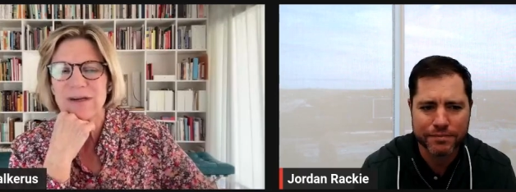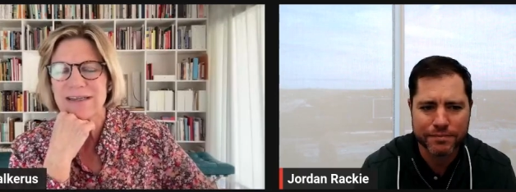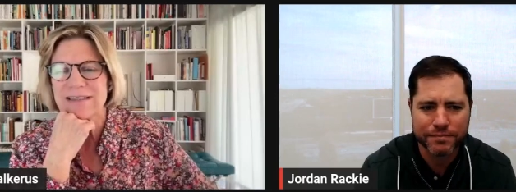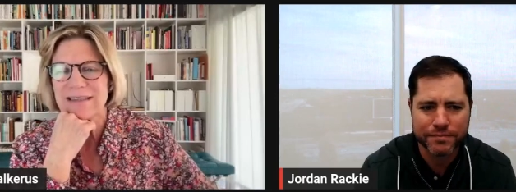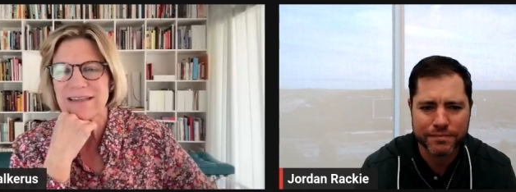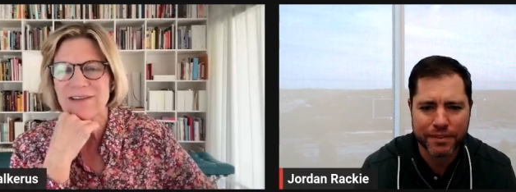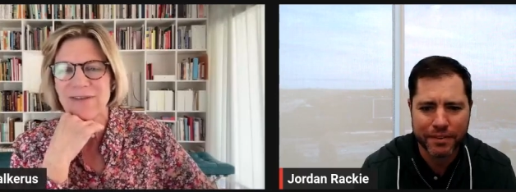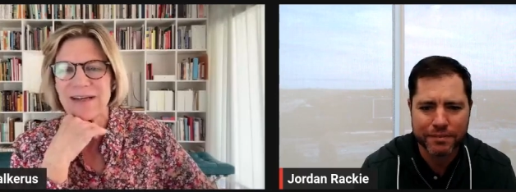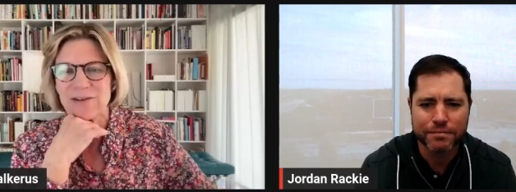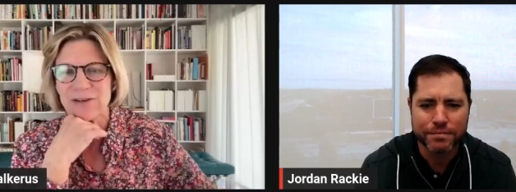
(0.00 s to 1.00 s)
Speaker 1: what it is that
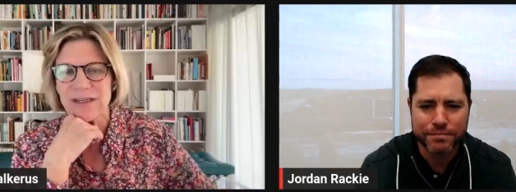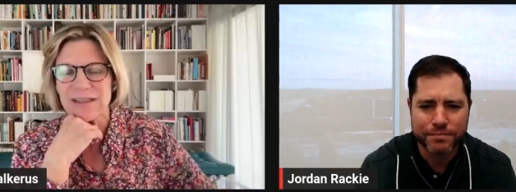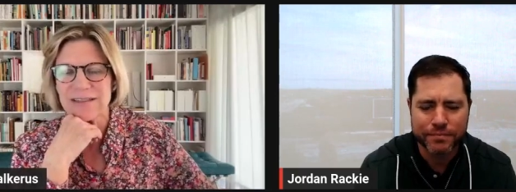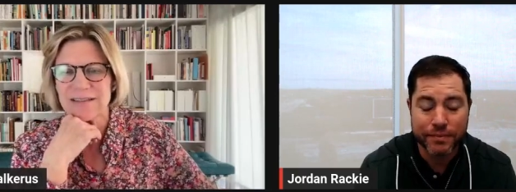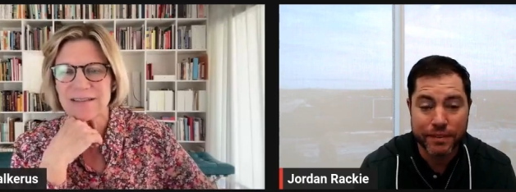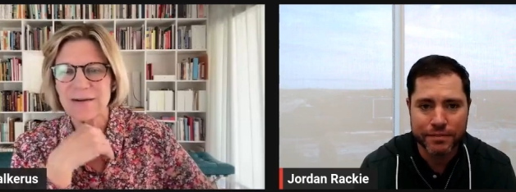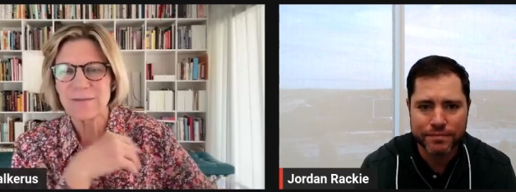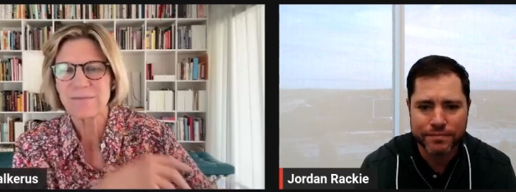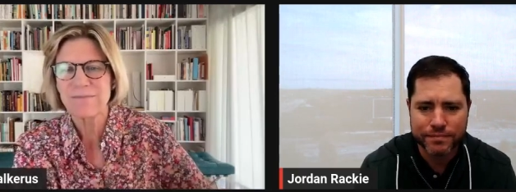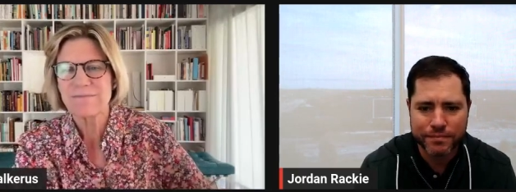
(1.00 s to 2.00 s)
Keyfactor does?
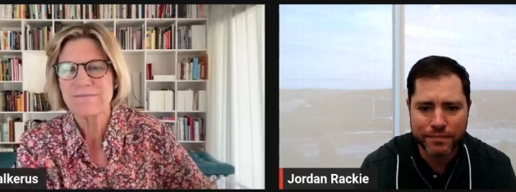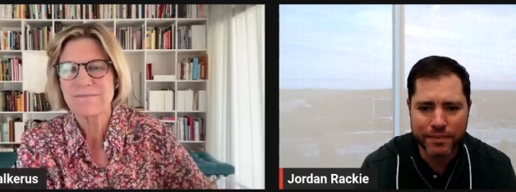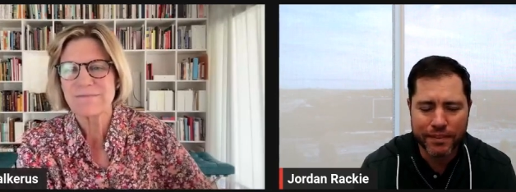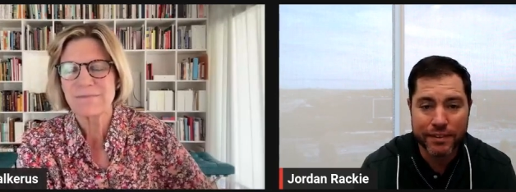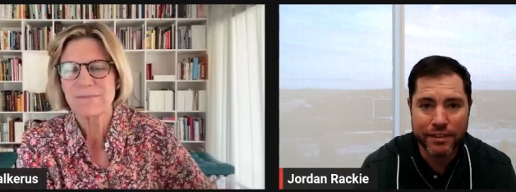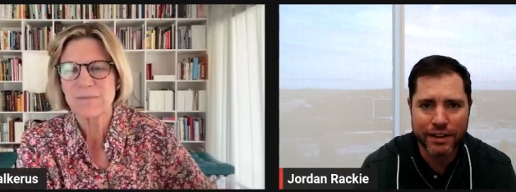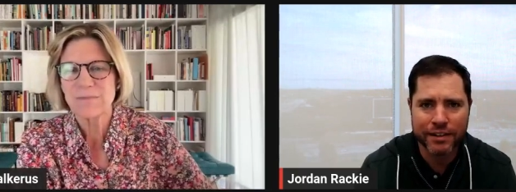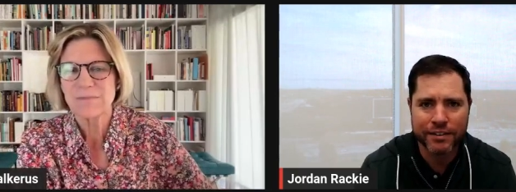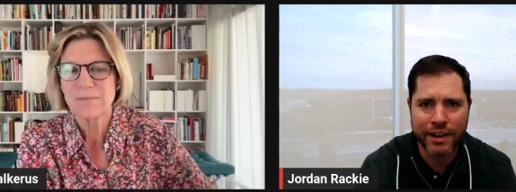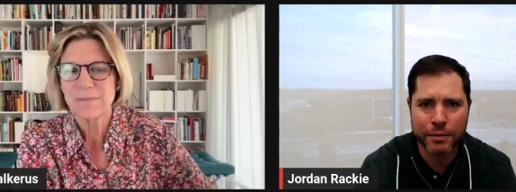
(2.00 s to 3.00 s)

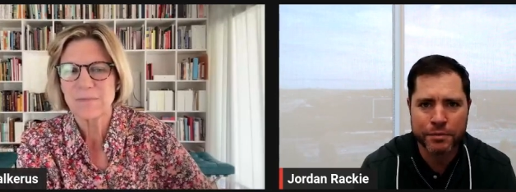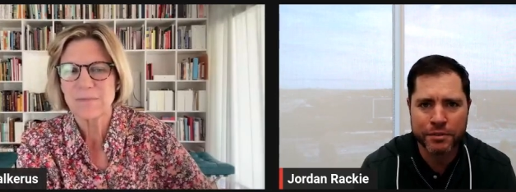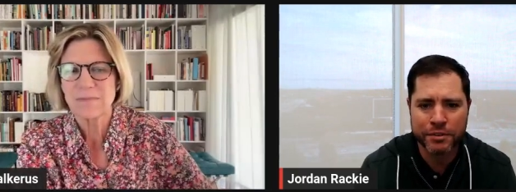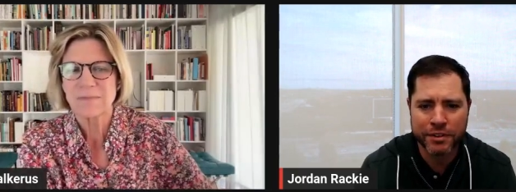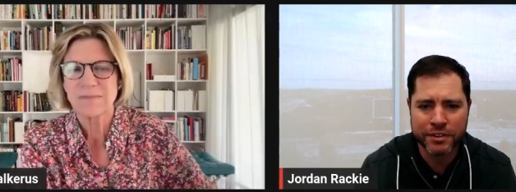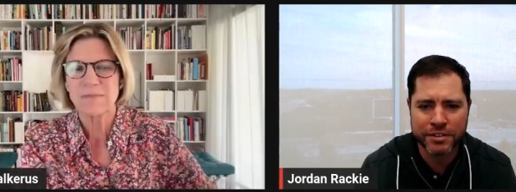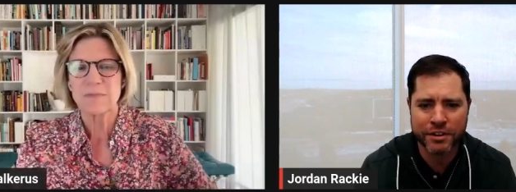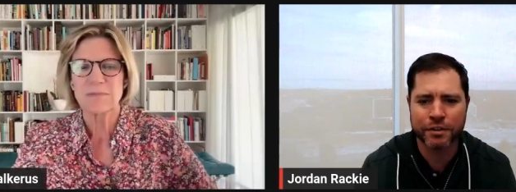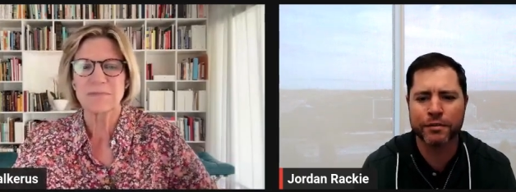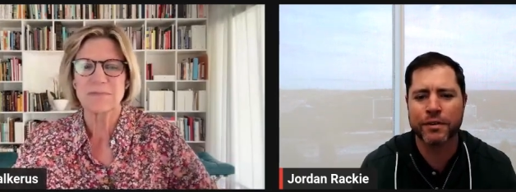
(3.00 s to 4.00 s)
Speaker 2: Yeah, absolutely.
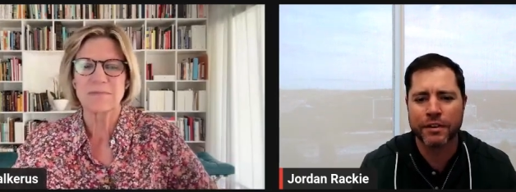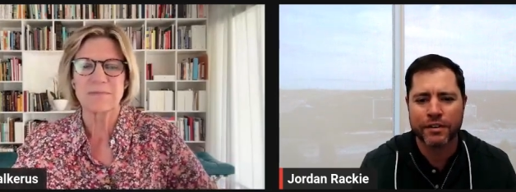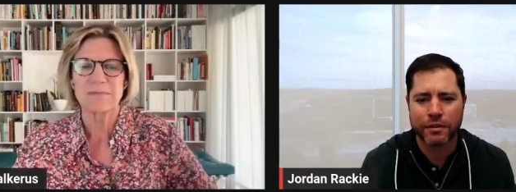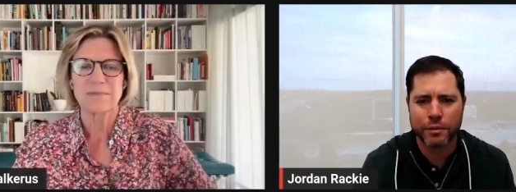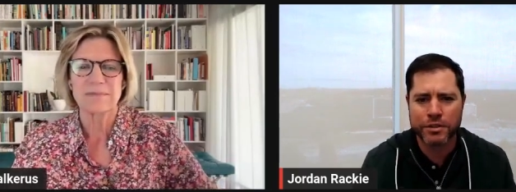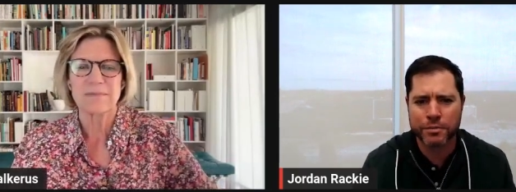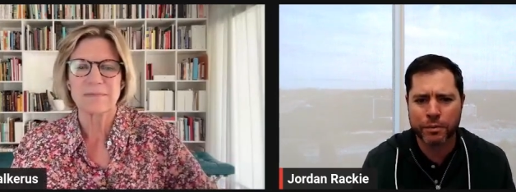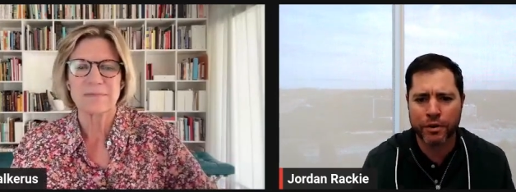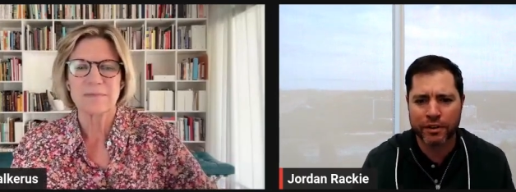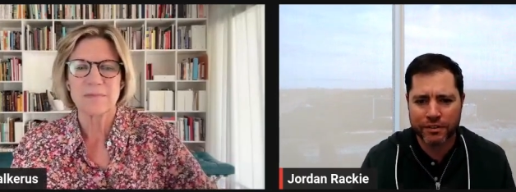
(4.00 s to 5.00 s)
So we
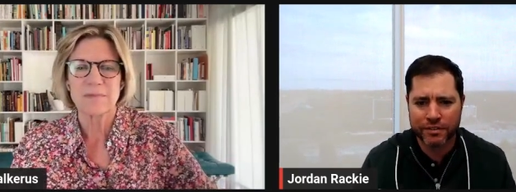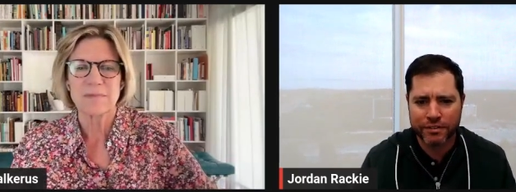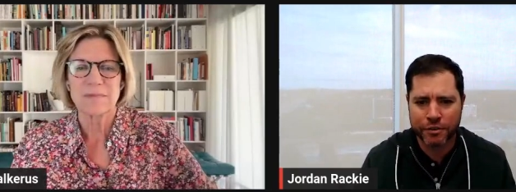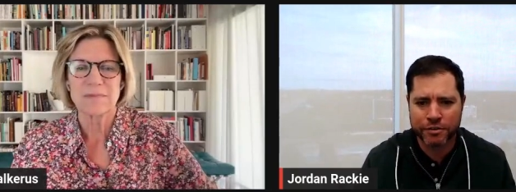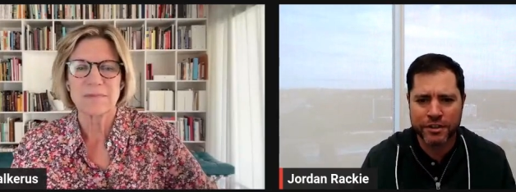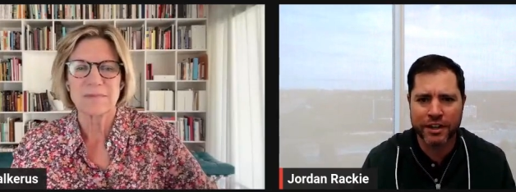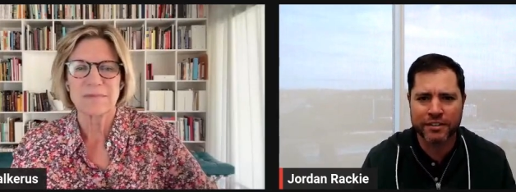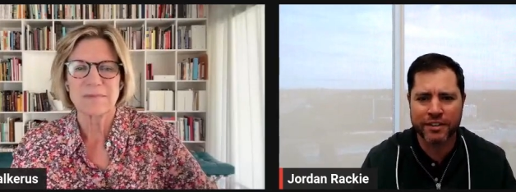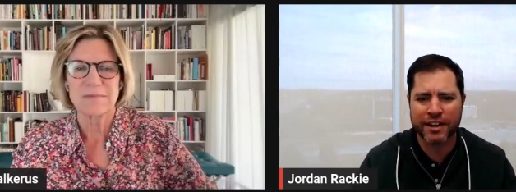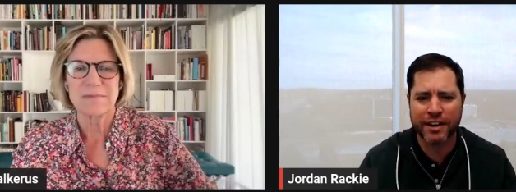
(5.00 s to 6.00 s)
support two sides
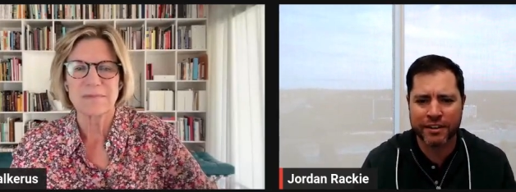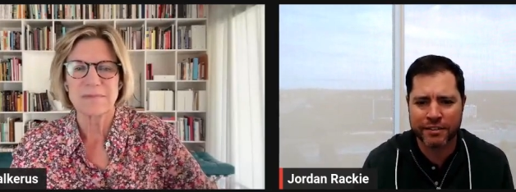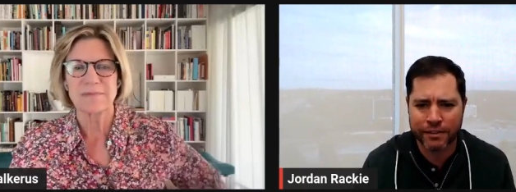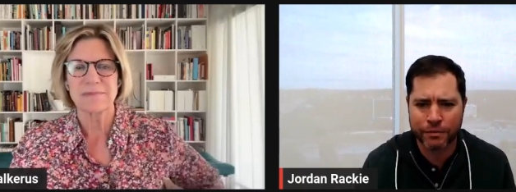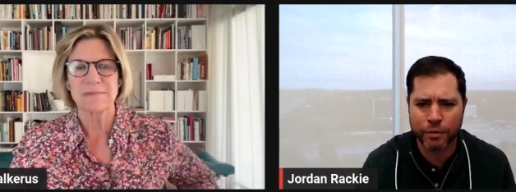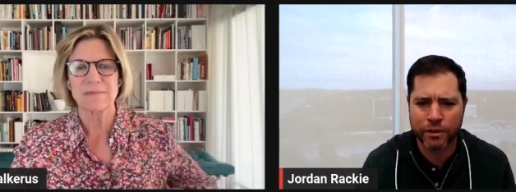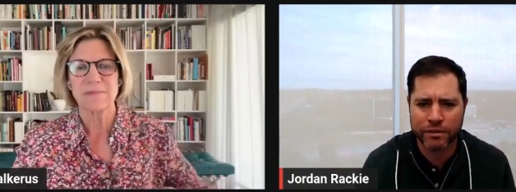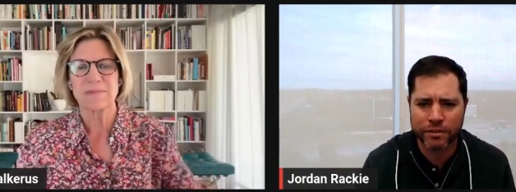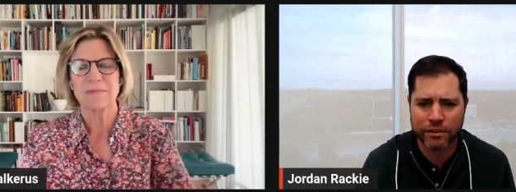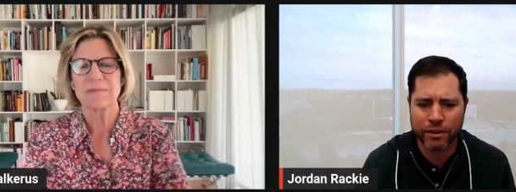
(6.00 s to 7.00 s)
of the house
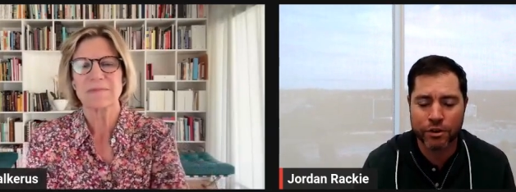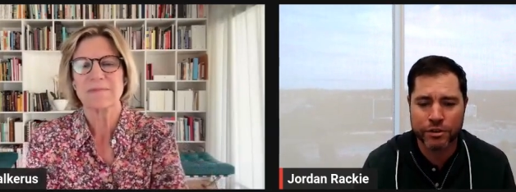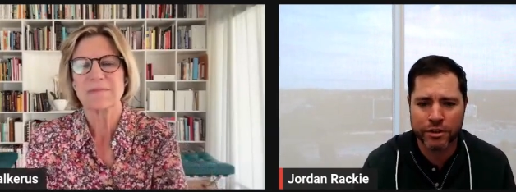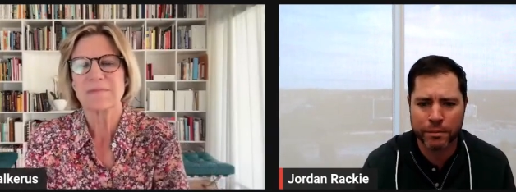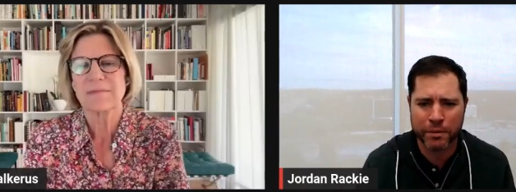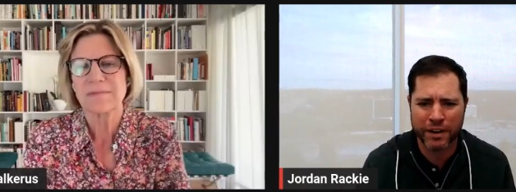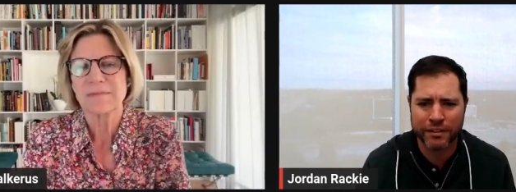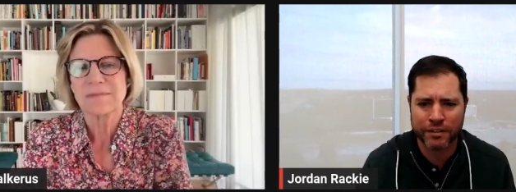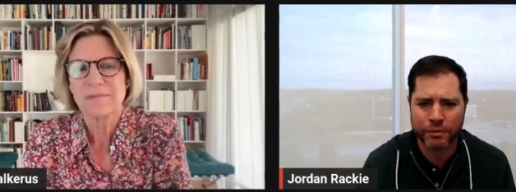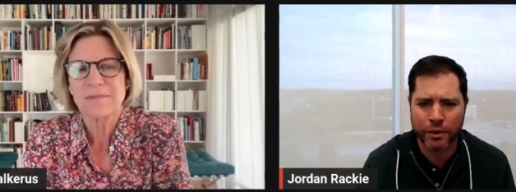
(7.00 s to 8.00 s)
for large
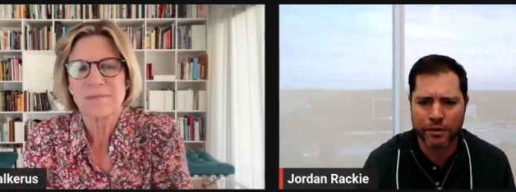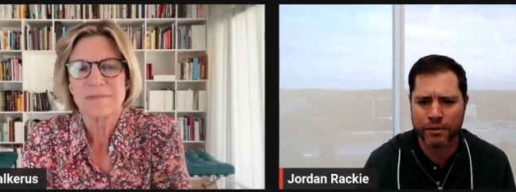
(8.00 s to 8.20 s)
enterprises, whether